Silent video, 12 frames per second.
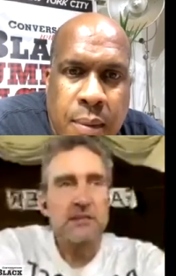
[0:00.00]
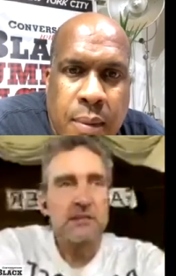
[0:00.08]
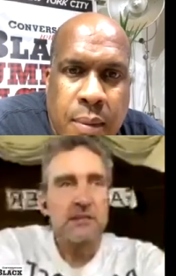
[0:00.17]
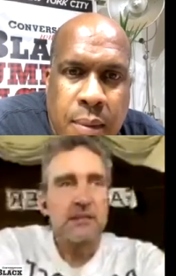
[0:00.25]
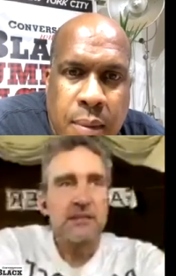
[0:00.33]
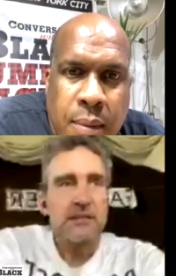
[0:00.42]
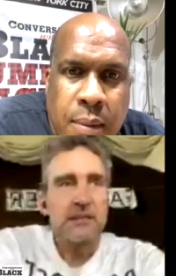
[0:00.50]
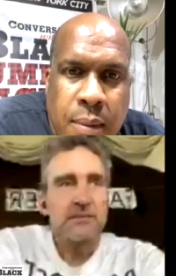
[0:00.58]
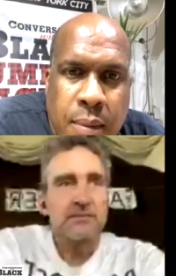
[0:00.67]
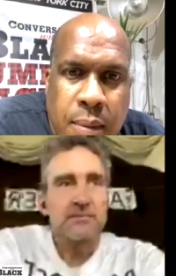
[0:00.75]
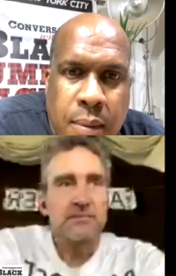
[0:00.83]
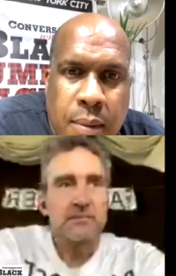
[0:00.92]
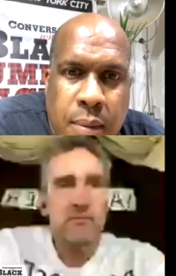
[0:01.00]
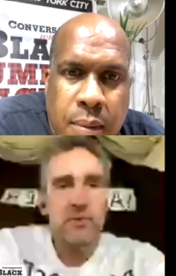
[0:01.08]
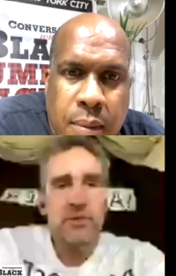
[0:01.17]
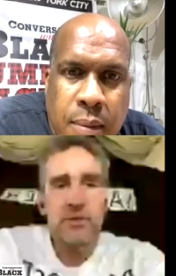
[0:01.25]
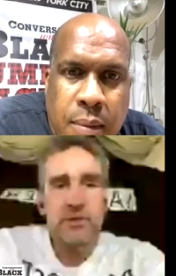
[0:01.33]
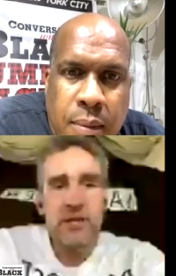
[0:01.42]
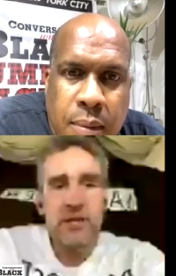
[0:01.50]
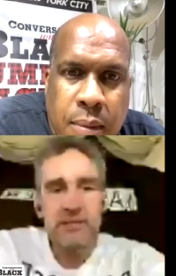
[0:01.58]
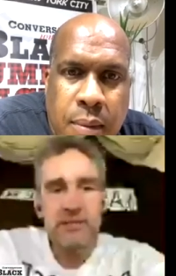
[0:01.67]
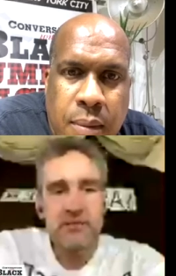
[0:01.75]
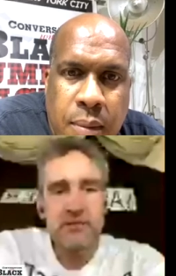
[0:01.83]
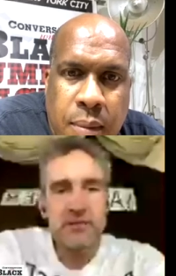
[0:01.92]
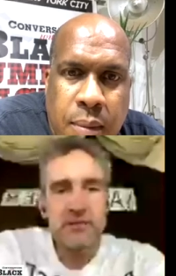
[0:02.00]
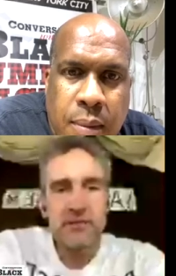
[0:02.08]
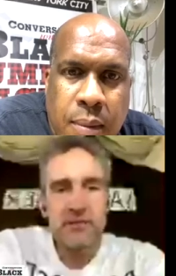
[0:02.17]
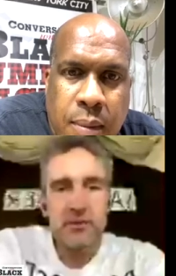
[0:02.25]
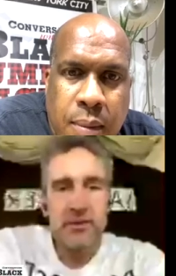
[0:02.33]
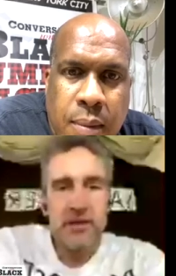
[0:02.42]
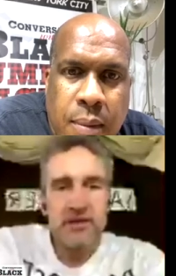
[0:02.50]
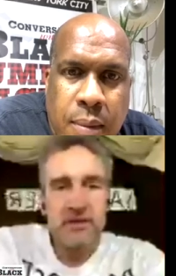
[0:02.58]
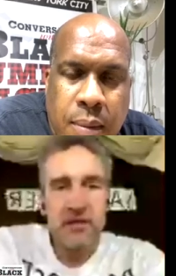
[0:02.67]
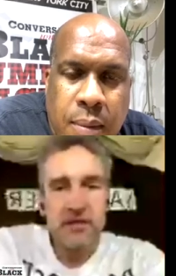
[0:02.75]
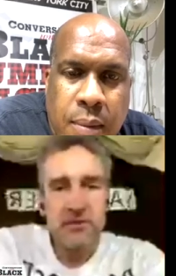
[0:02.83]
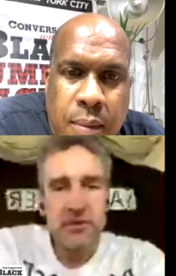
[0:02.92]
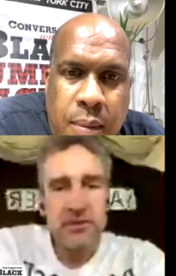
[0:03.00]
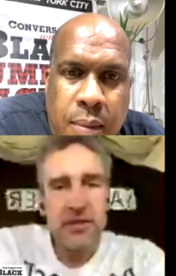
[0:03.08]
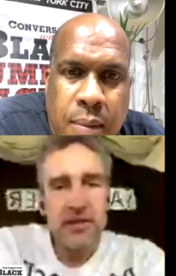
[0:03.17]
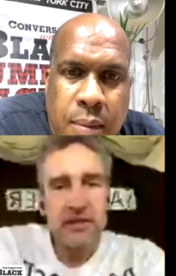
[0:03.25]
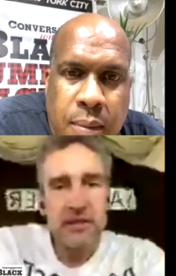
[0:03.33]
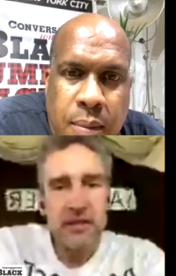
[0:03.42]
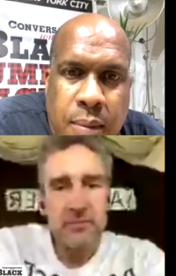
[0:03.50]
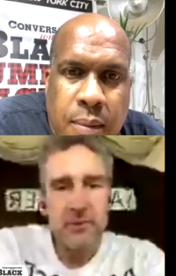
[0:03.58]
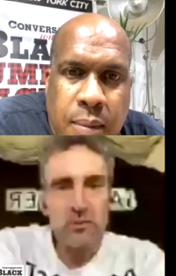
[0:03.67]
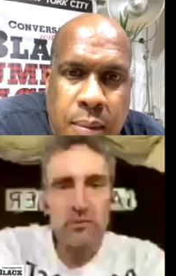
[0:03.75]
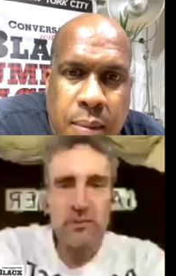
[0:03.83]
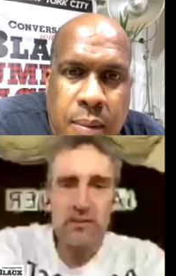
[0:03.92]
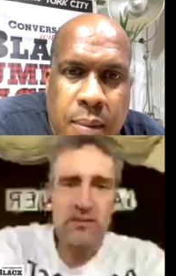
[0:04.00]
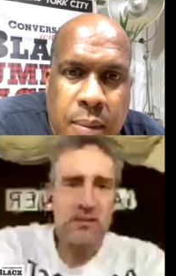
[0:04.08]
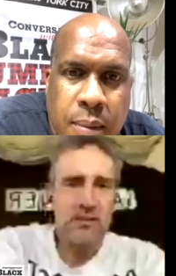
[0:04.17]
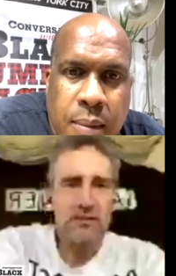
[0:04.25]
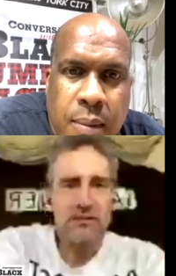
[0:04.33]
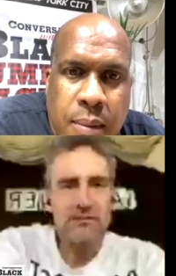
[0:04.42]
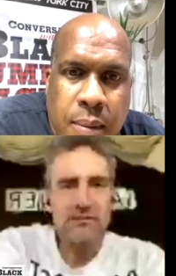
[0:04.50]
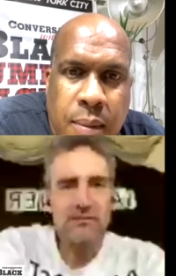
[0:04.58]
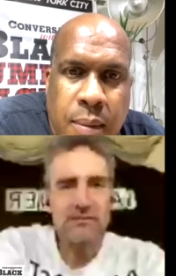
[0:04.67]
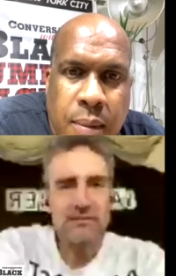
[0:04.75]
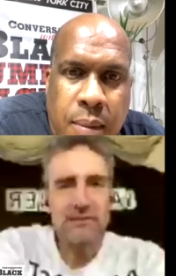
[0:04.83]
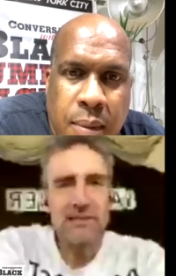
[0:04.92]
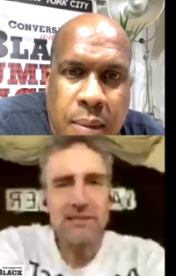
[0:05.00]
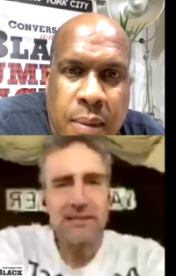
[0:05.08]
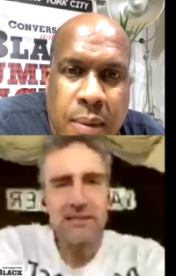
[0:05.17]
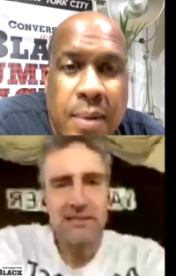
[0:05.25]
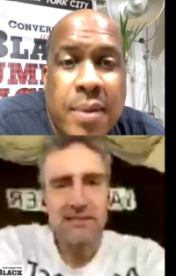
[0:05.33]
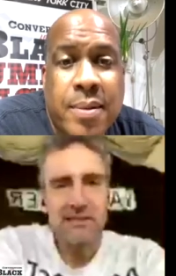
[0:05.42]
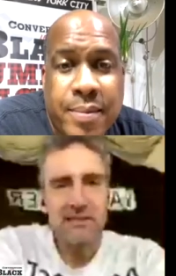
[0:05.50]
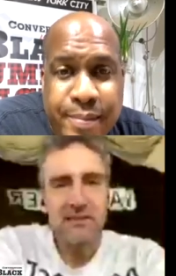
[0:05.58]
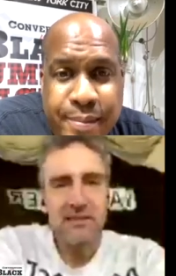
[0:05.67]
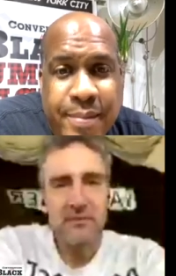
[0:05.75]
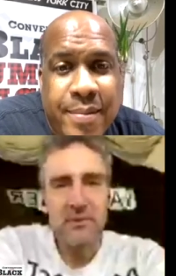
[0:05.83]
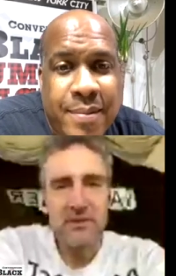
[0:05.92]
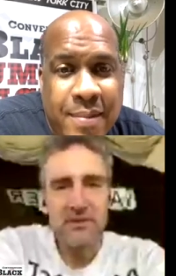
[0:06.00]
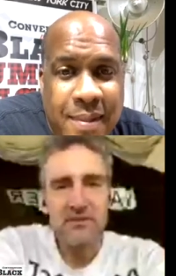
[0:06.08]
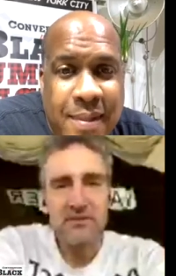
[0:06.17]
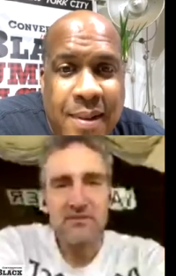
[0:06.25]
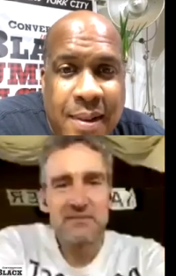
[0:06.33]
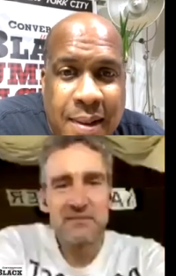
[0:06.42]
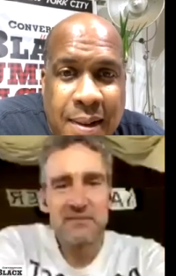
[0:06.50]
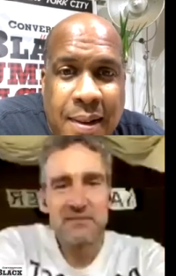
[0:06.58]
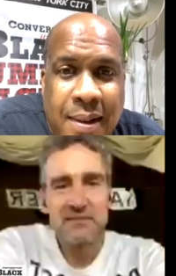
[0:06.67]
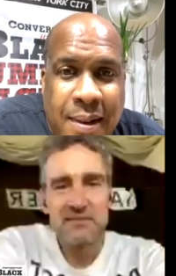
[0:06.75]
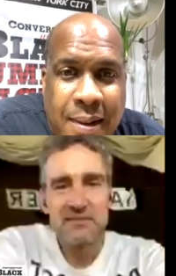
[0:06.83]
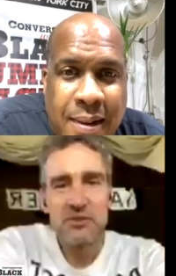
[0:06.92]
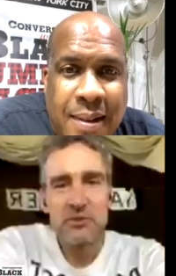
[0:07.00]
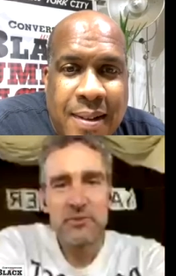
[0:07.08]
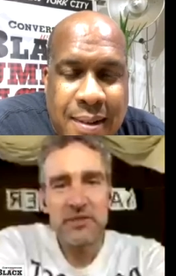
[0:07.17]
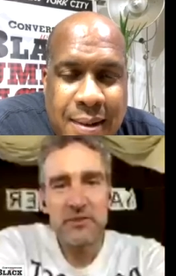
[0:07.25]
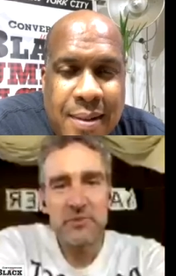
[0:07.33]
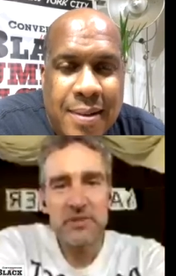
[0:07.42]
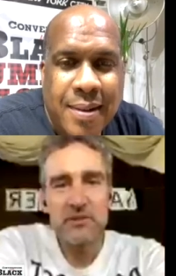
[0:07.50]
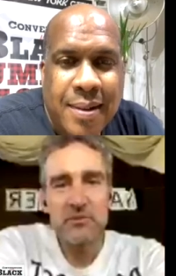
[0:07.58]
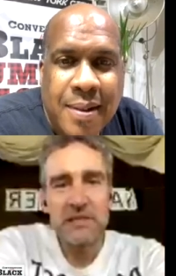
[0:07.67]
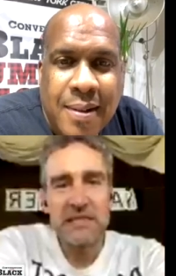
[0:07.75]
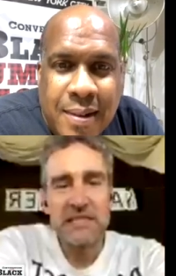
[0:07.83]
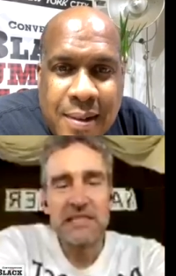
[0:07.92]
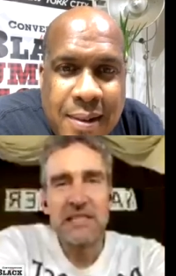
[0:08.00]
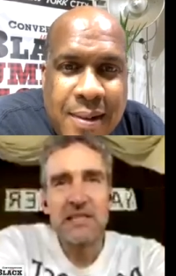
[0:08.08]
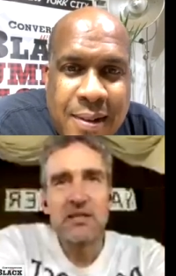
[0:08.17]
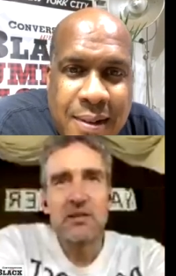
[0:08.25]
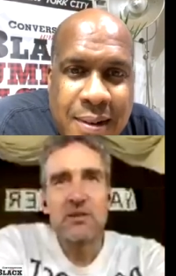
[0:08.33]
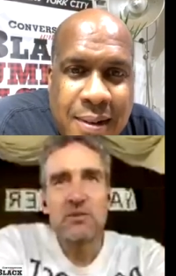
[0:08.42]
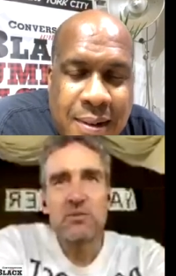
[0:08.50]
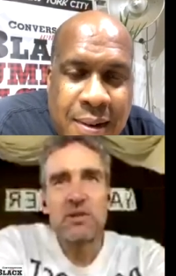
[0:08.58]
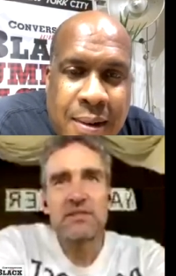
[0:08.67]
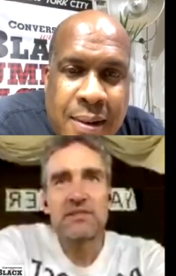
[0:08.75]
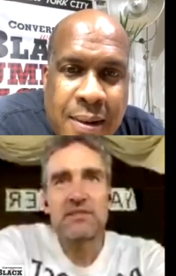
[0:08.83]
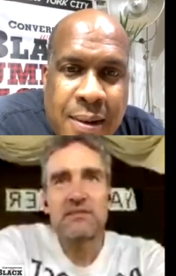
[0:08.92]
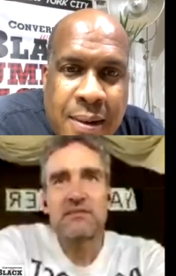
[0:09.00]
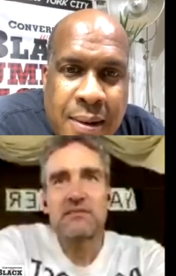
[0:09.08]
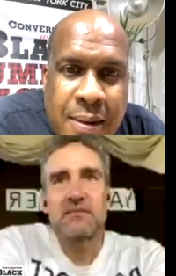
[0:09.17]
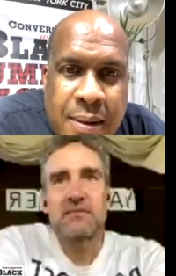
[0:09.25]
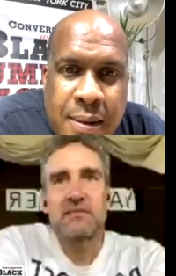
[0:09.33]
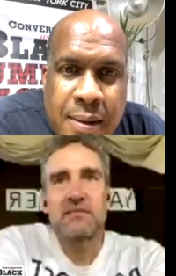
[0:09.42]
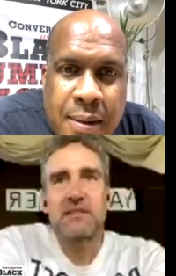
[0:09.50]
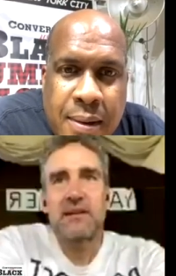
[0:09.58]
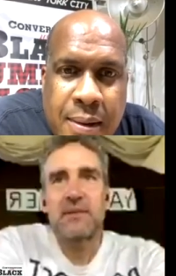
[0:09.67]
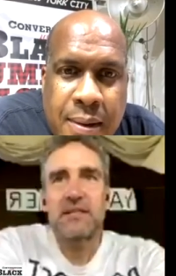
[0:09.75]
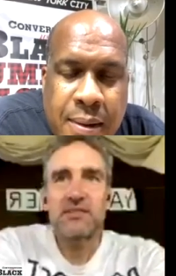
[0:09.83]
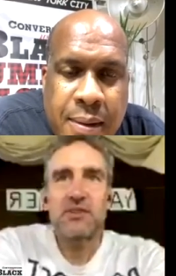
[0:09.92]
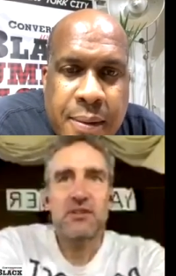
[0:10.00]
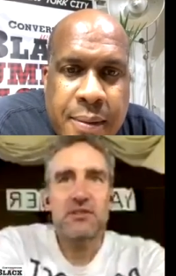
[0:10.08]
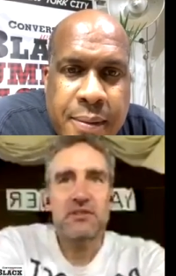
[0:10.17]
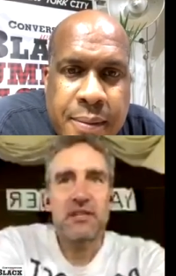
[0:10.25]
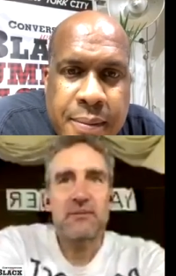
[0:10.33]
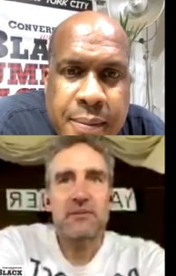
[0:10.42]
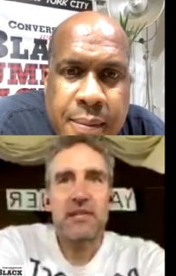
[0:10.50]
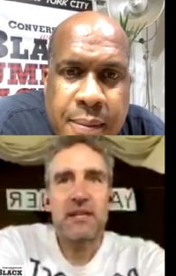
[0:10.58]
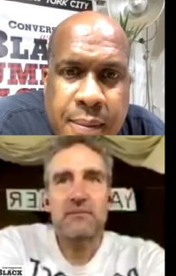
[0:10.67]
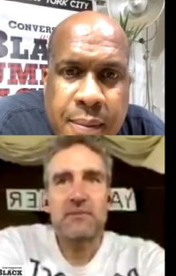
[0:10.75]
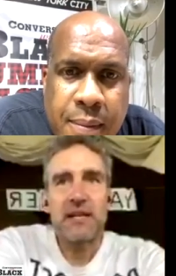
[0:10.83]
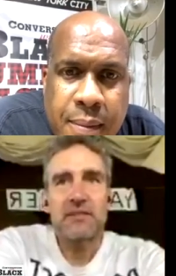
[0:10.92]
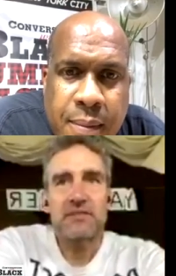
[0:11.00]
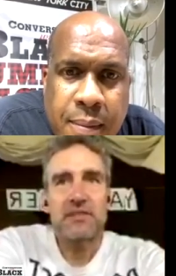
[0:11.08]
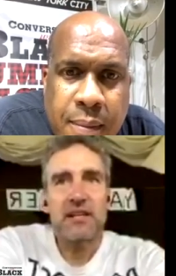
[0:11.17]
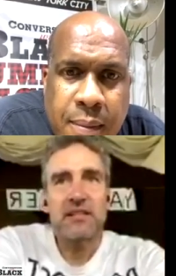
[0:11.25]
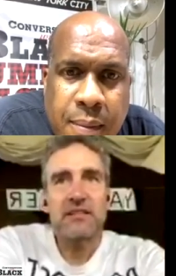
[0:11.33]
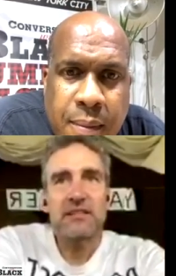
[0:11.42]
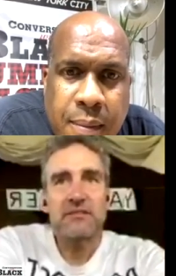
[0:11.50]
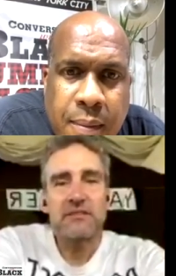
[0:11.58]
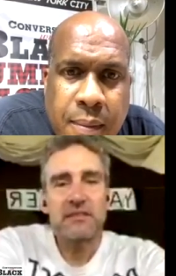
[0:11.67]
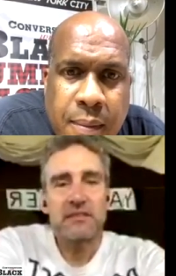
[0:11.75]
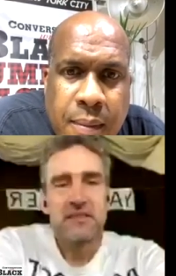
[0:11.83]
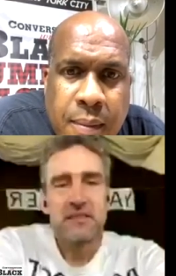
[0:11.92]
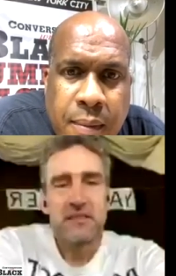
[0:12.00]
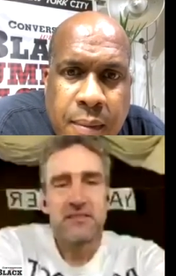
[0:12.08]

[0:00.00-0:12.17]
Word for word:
Speaker 1: you know, when you'd ask for three thousand dollars for standing lamp, people would be like, "Oh, no, they'd be dubious." But then once, I mean, I started to establish that outside of the, his